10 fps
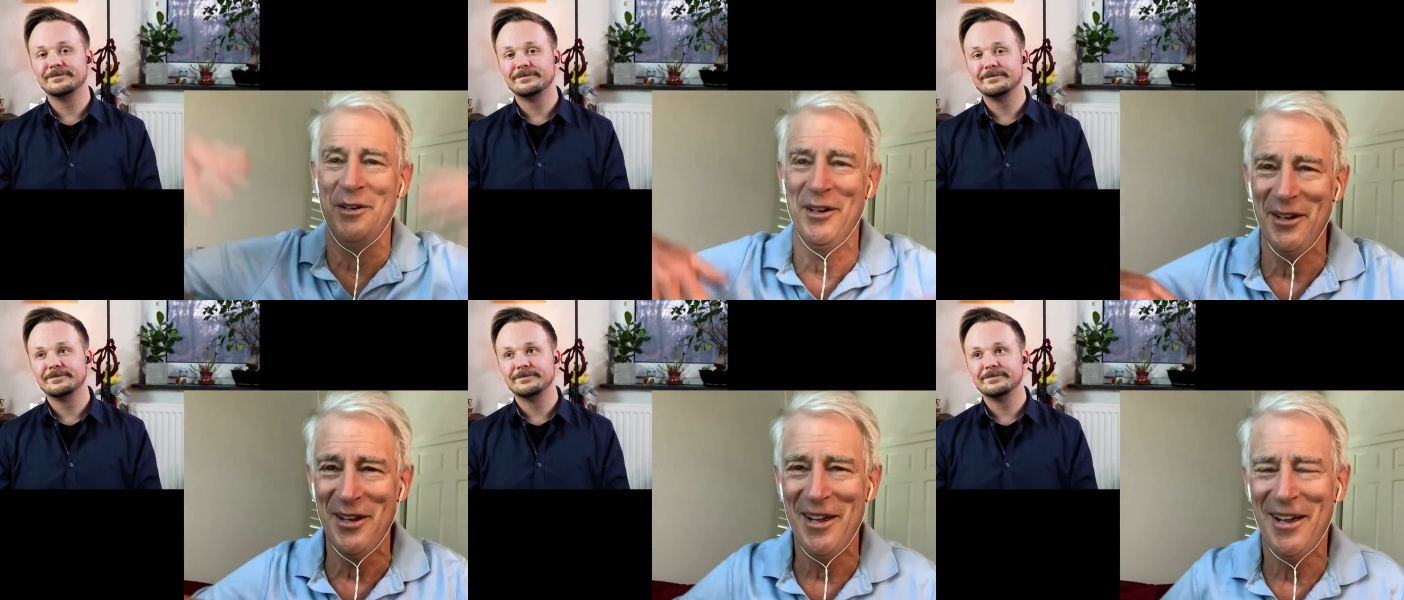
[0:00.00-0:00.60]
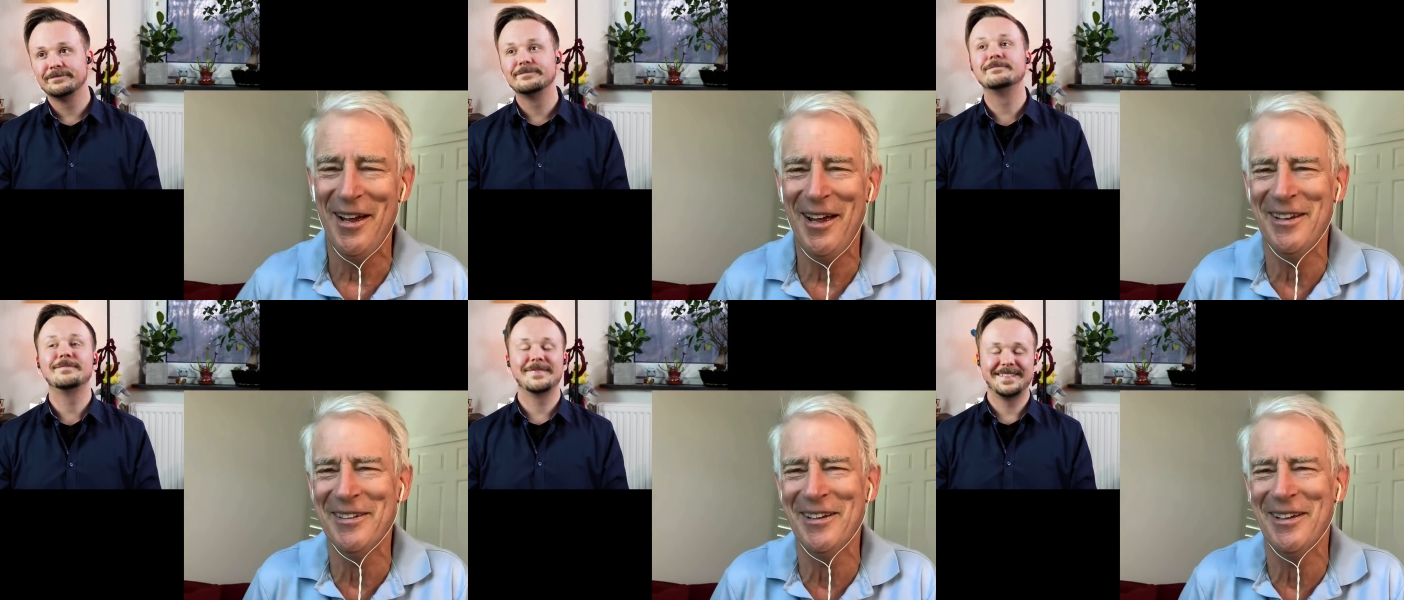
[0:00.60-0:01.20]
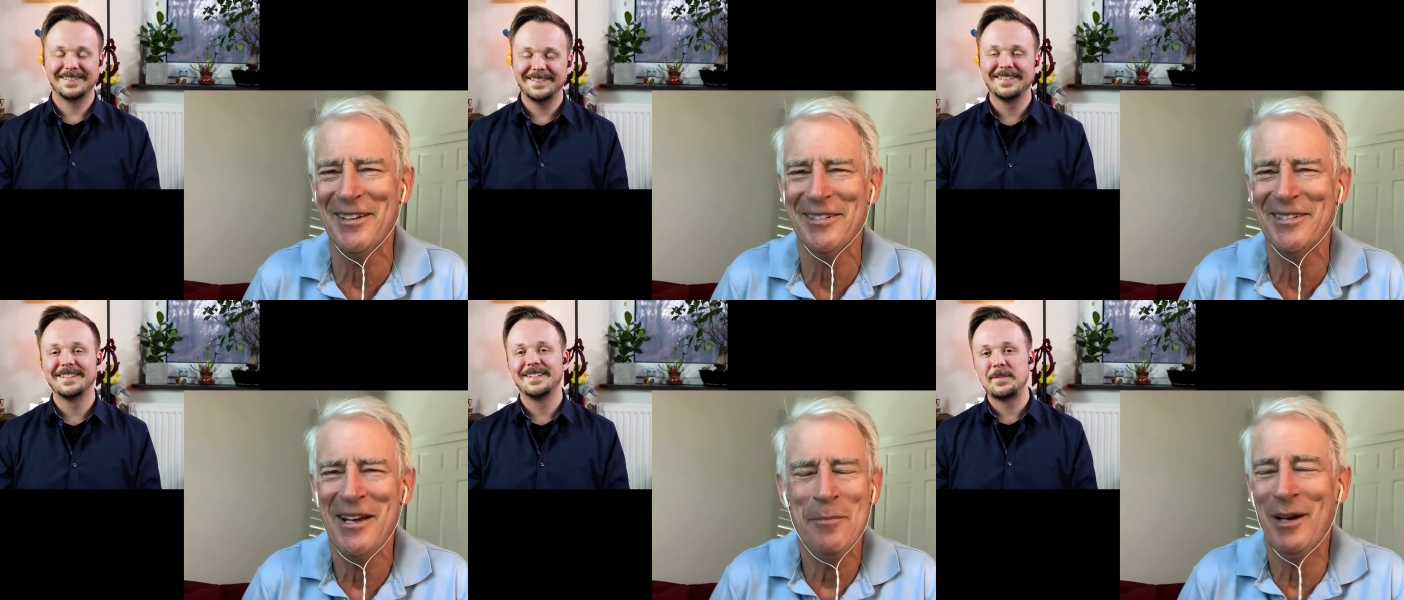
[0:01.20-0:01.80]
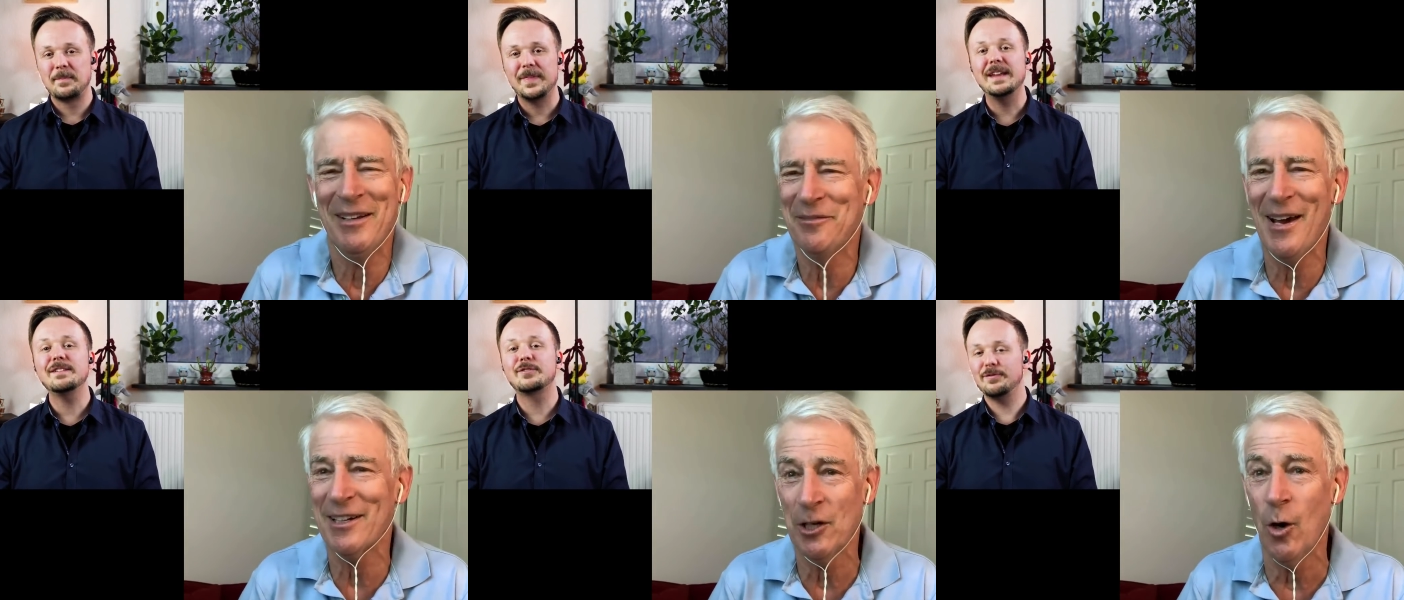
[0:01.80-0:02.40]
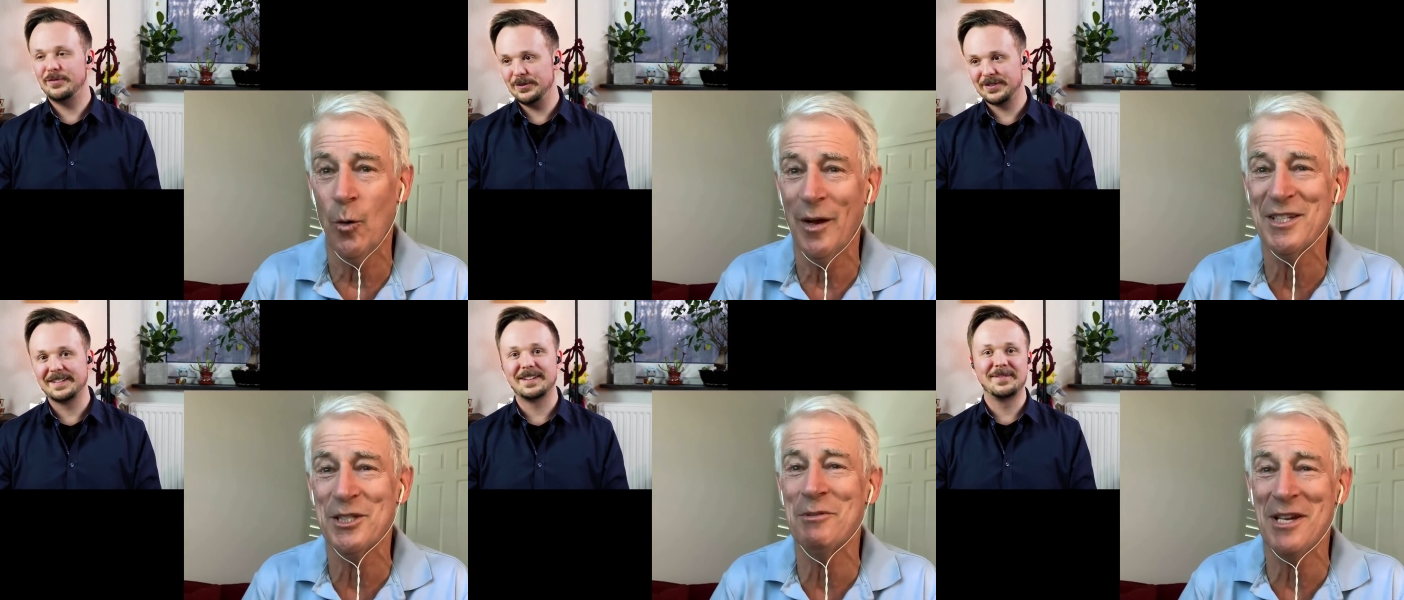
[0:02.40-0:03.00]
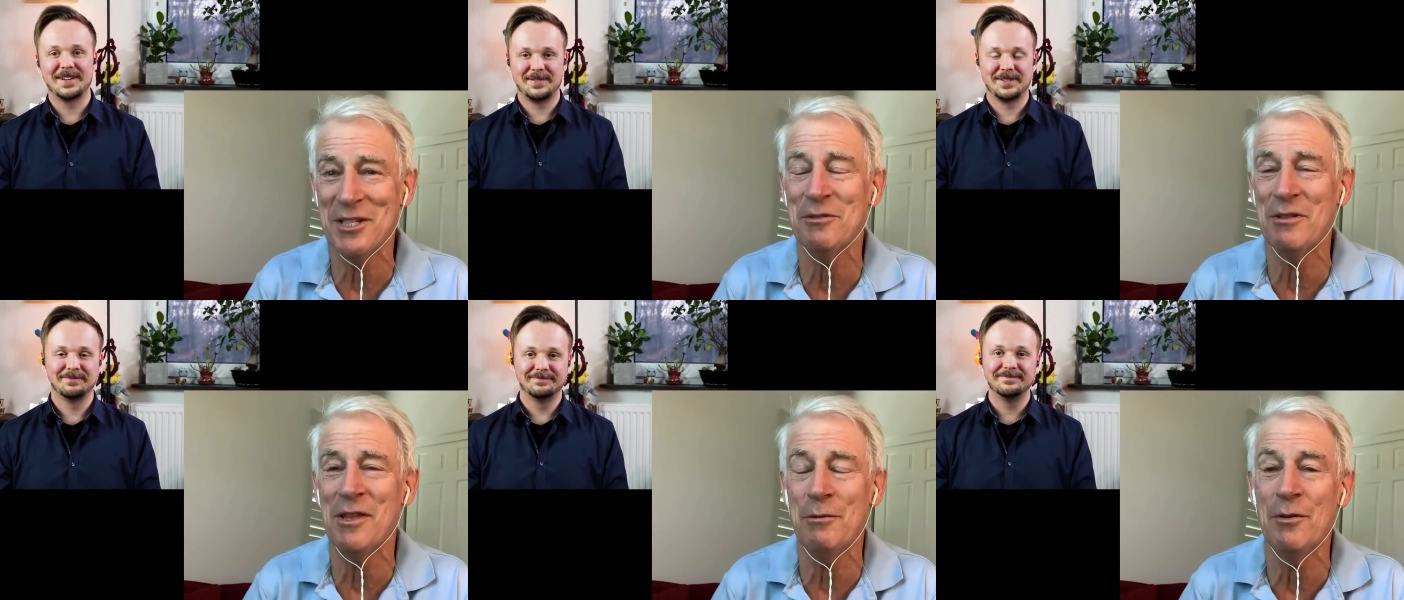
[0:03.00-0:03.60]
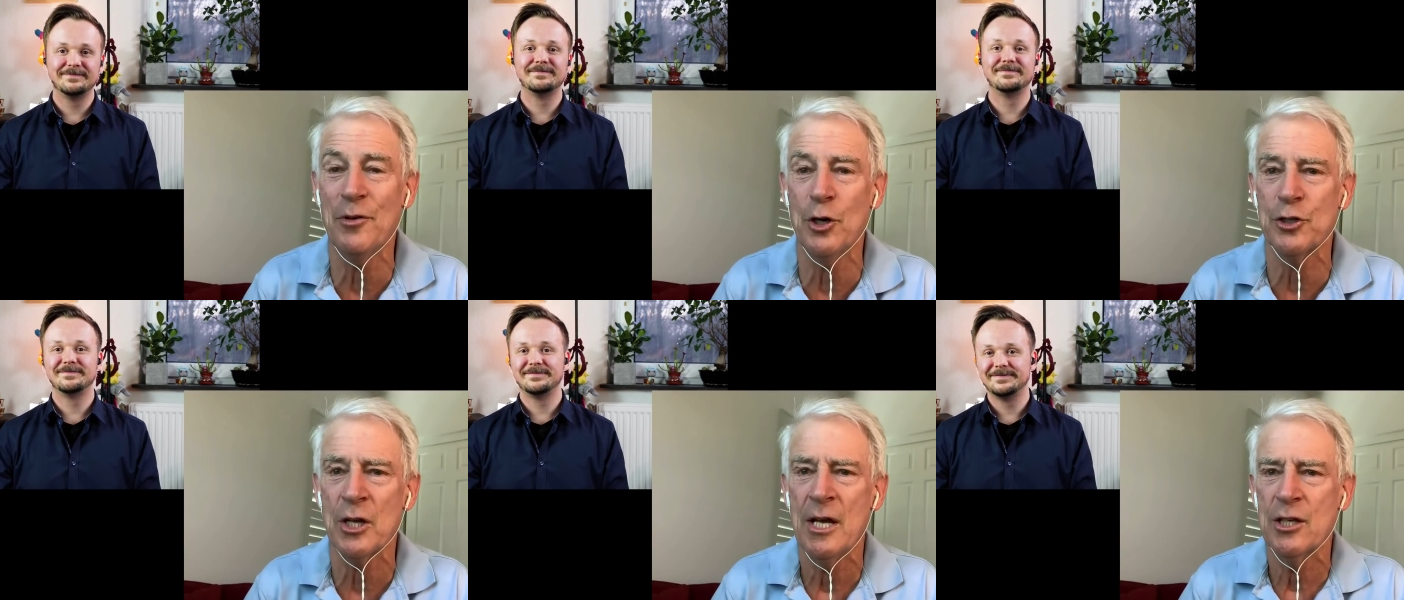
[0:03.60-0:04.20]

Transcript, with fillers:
Speaker 1: and, uh, and uh, but in fact, it is no, confusing it's, sometimes. It's the reverse.